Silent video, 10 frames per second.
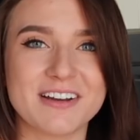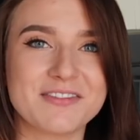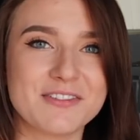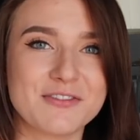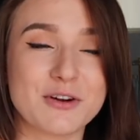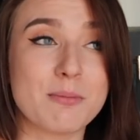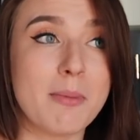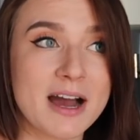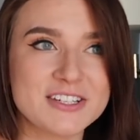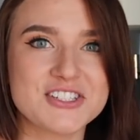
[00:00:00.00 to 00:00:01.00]
enough for
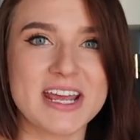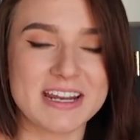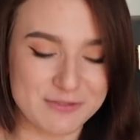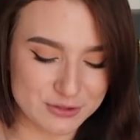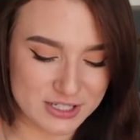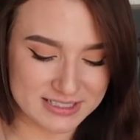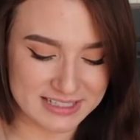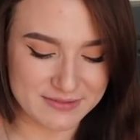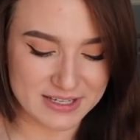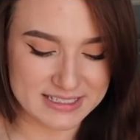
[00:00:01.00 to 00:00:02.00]
much, and if you
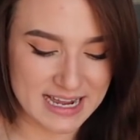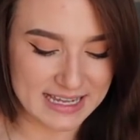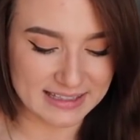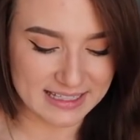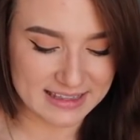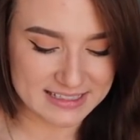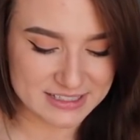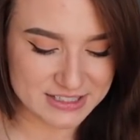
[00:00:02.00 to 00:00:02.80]
just leave it tied like this,